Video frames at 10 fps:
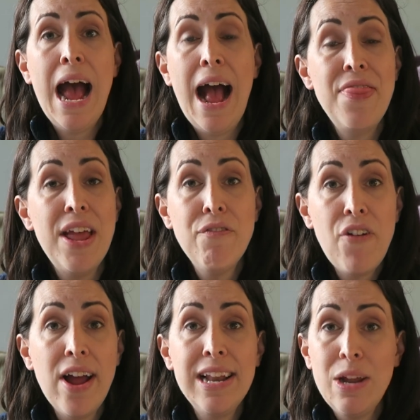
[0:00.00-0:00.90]
And then
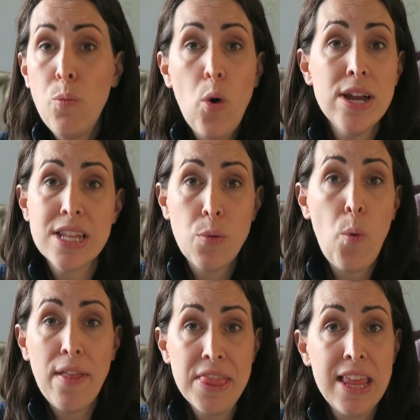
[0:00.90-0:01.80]
finally, what is the
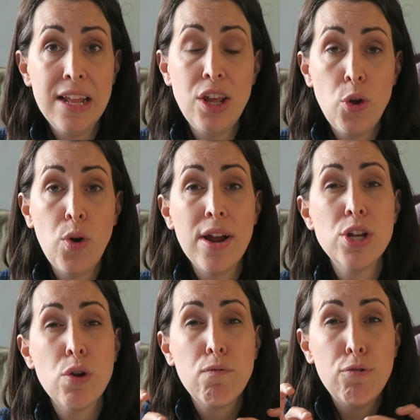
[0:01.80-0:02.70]
one thing that you're going
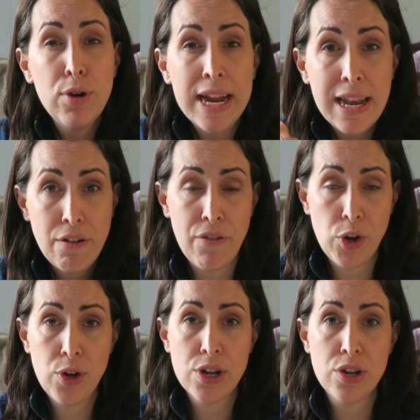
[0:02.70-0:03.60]
to really
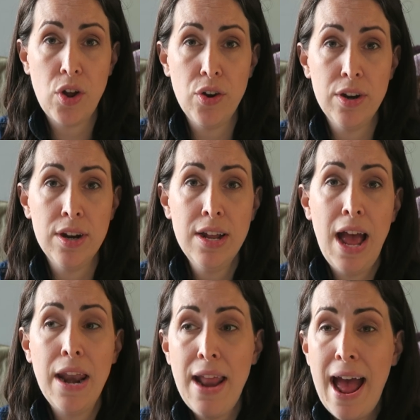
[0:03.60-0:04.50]
focus on
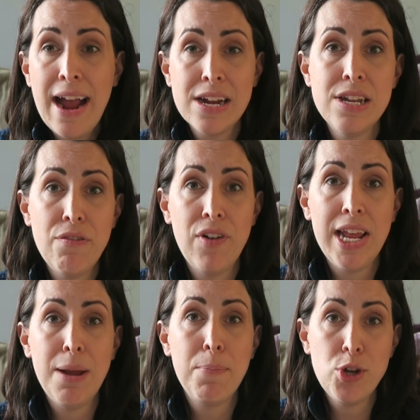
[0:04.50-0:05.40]
and
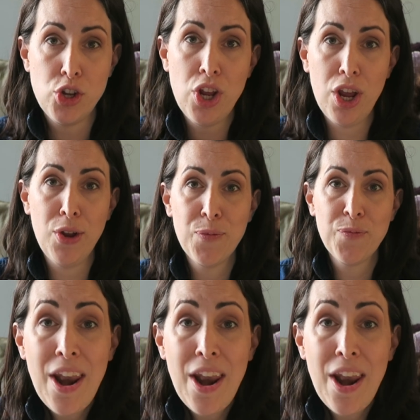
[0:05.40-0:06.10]
actively pursue?